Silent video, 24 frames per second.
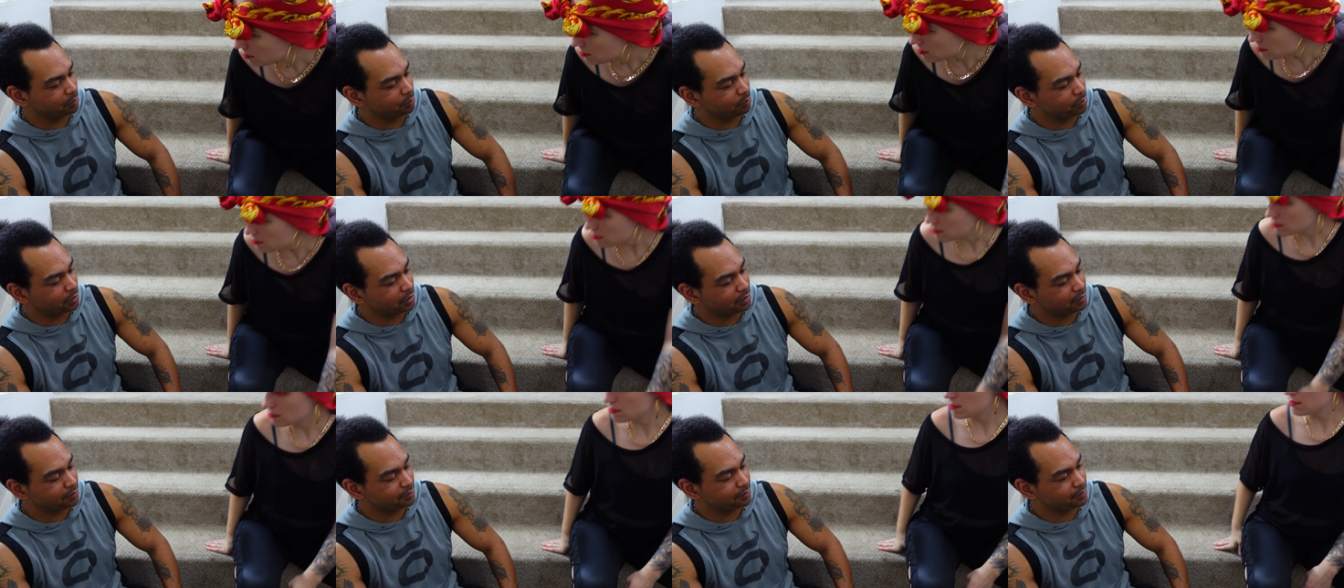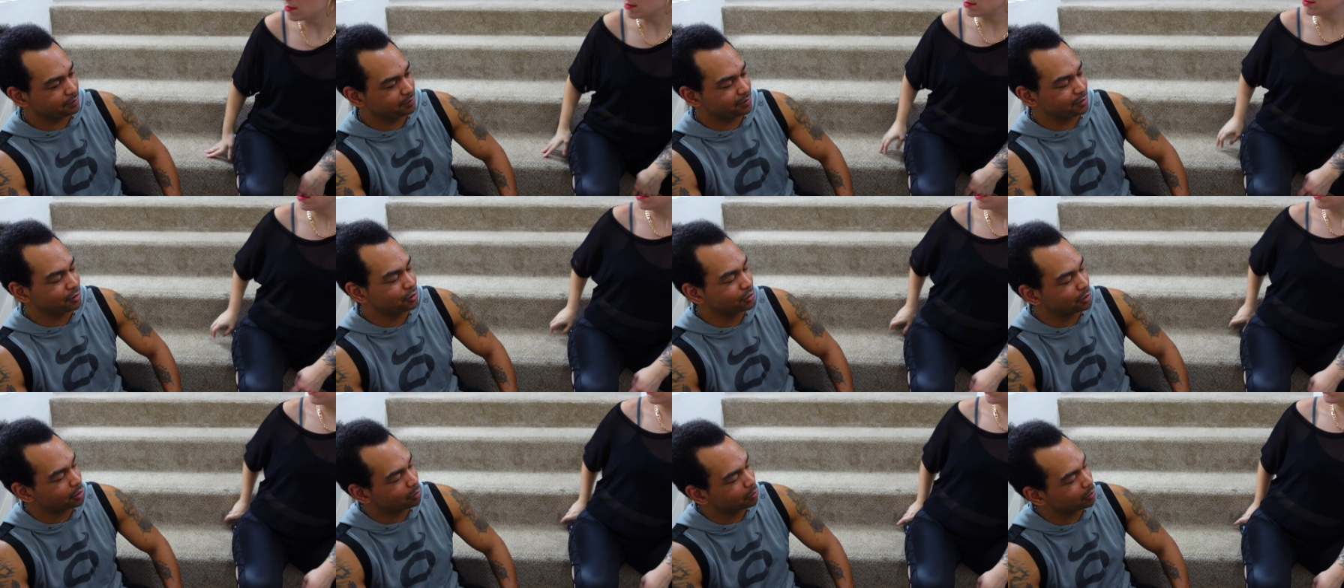But,
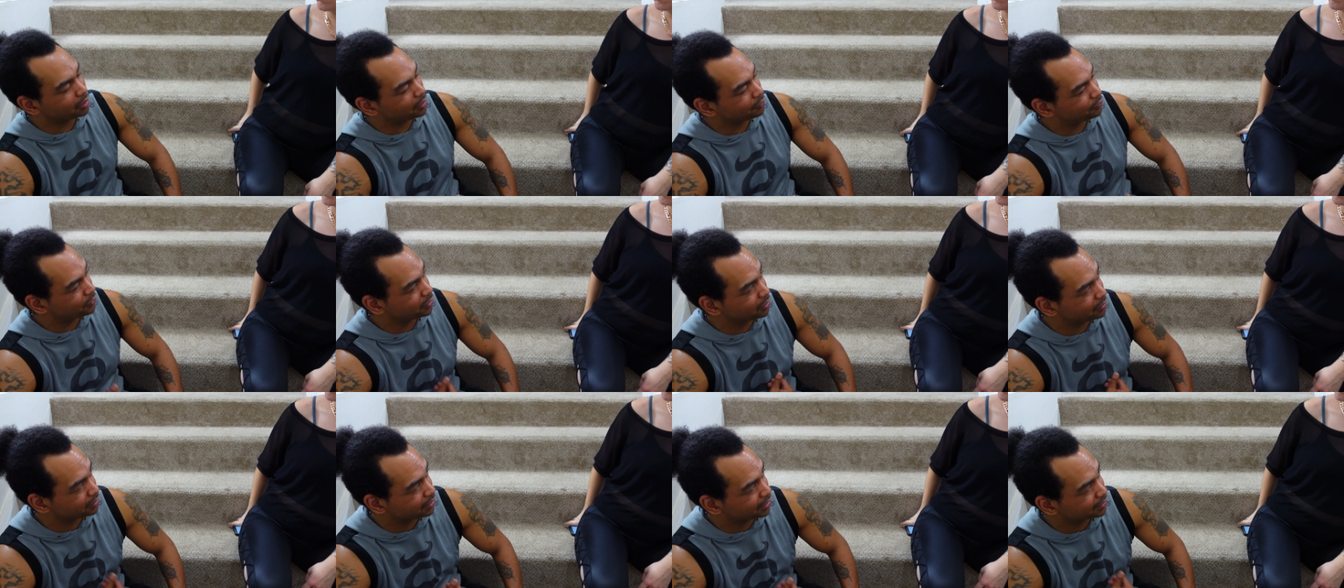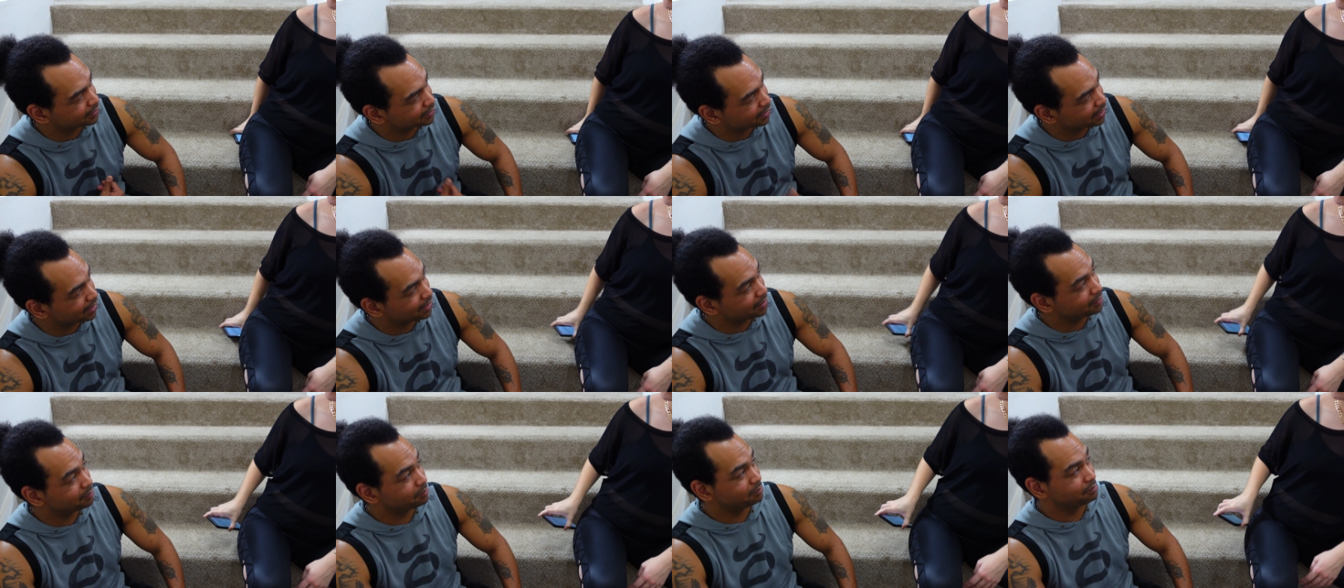you know, I felt like
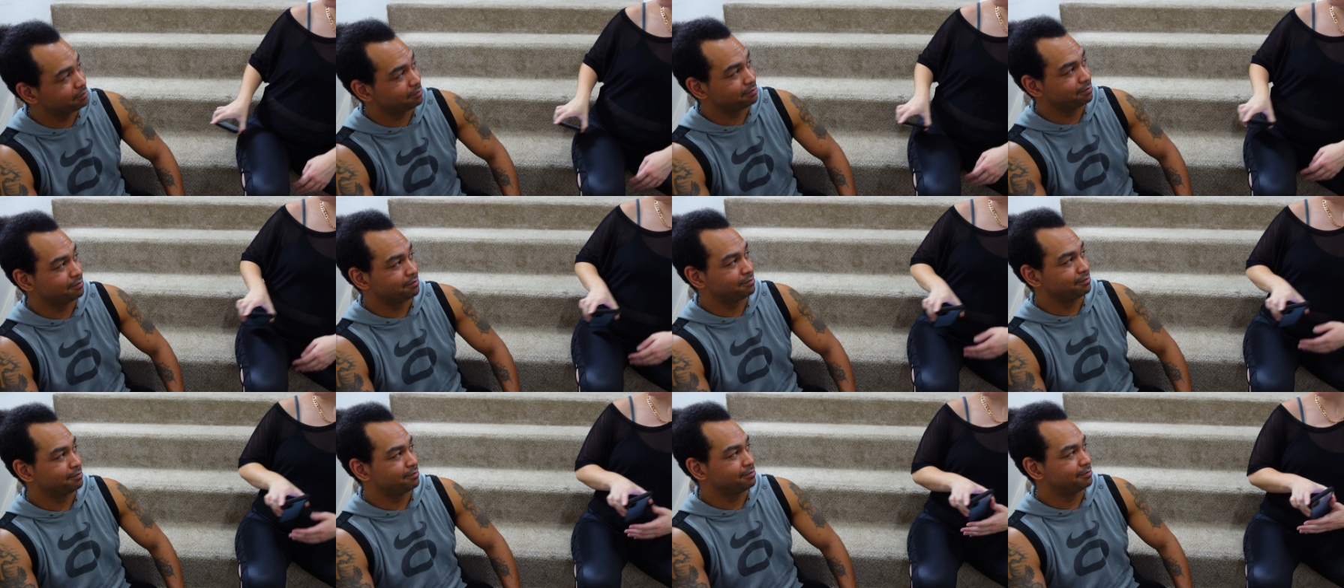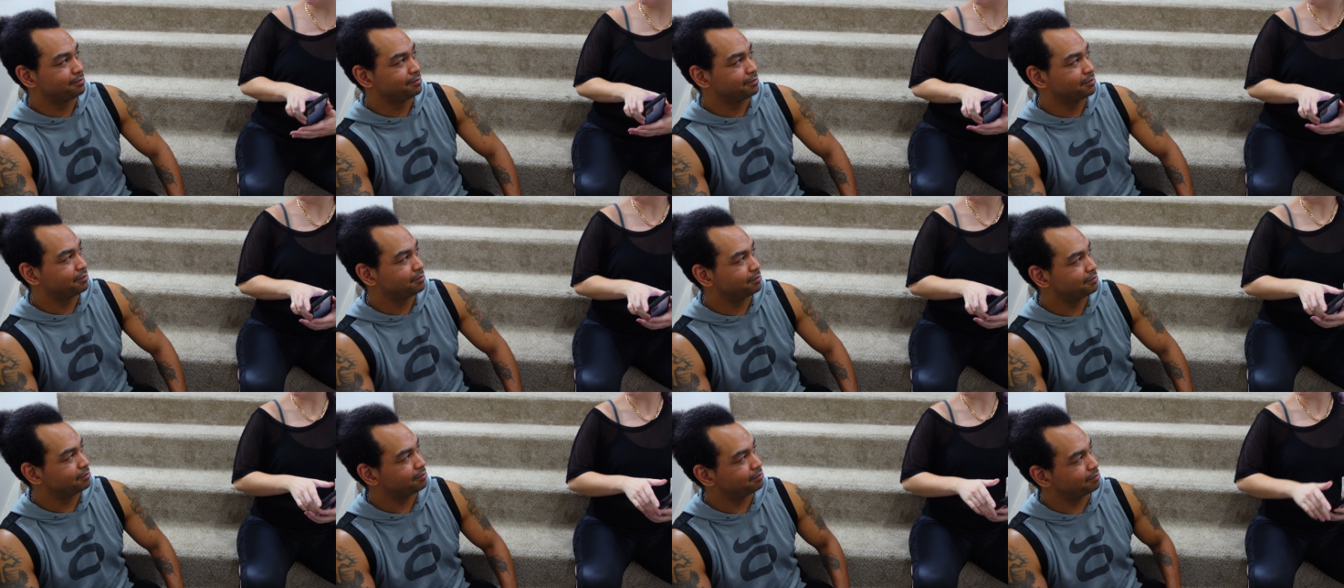that
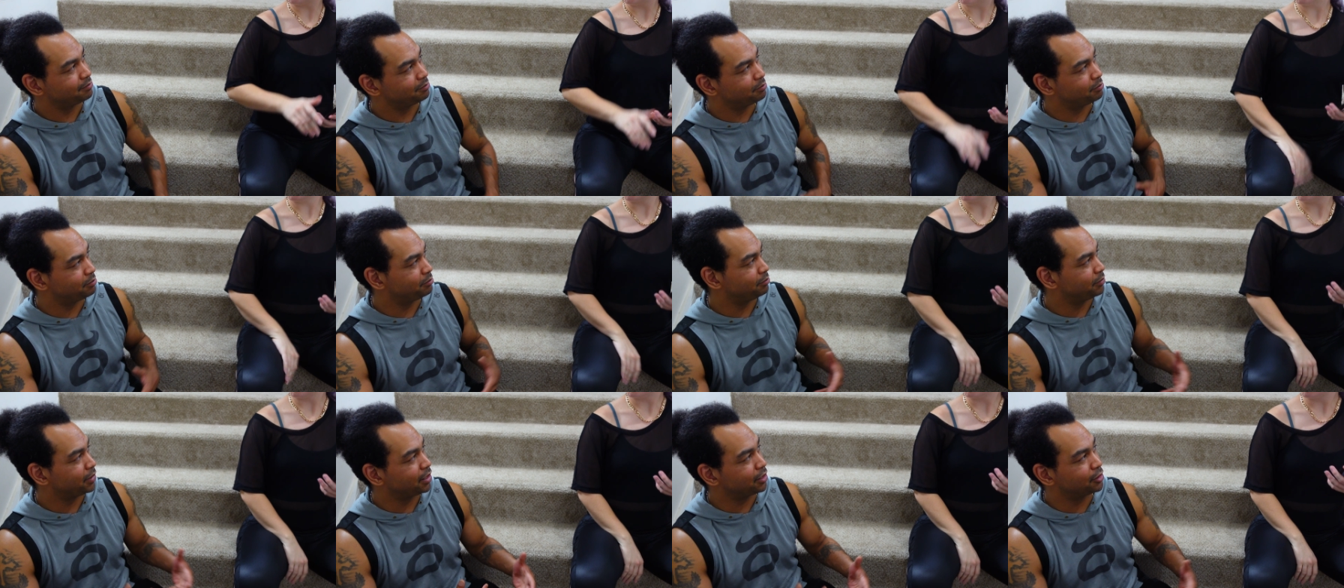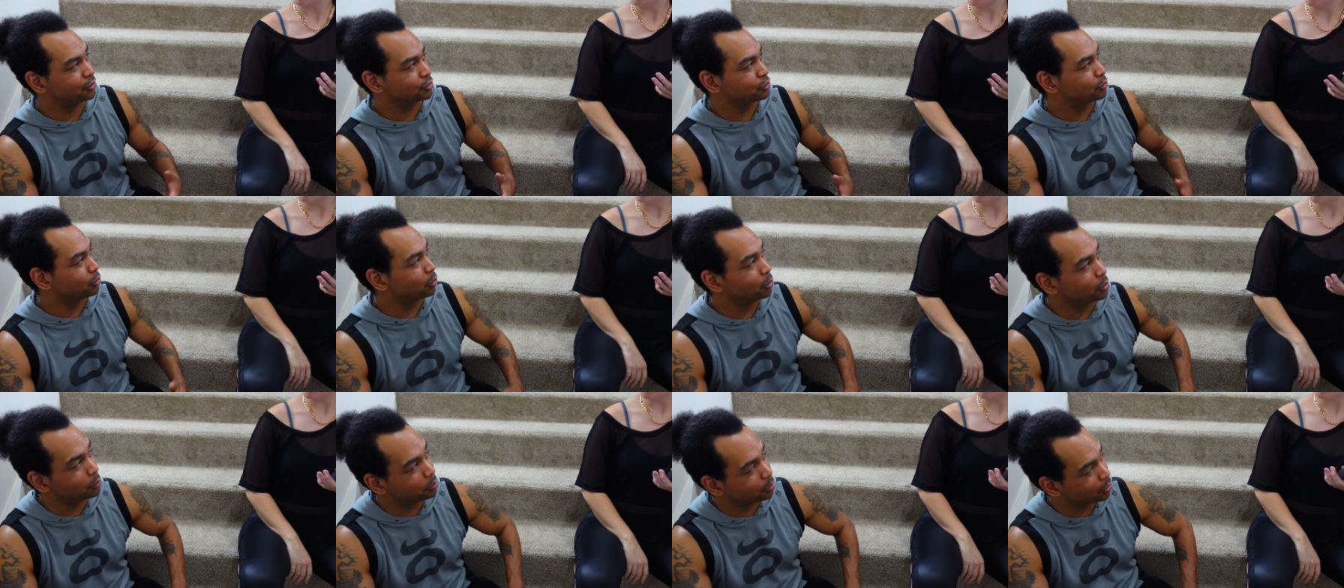made us
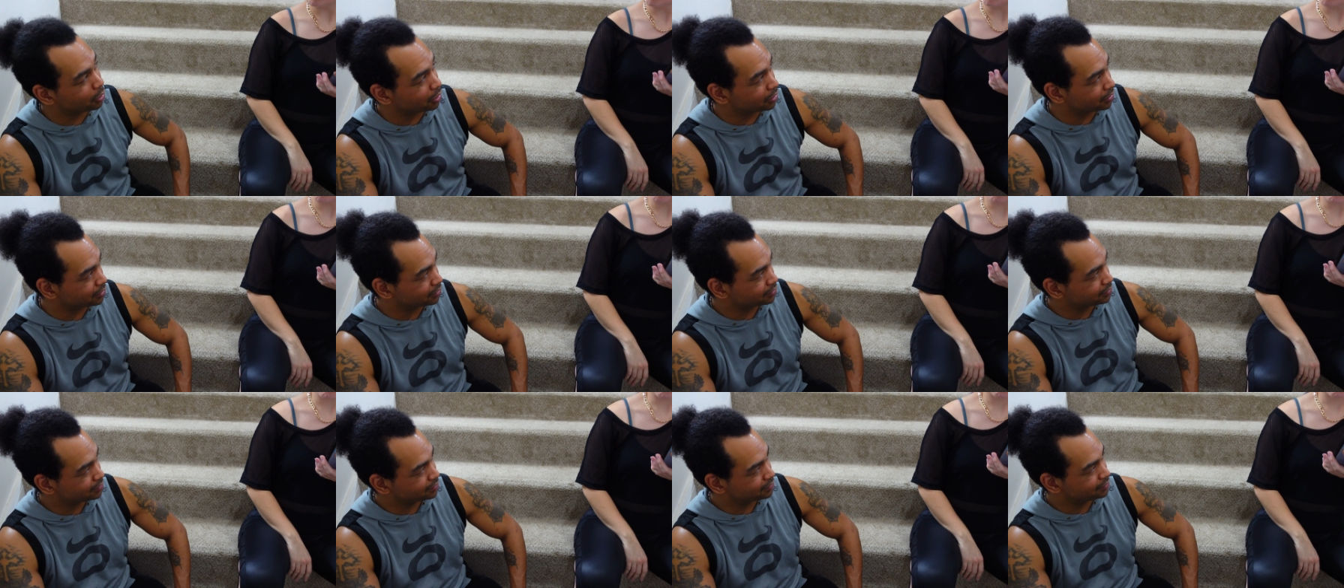grow apart.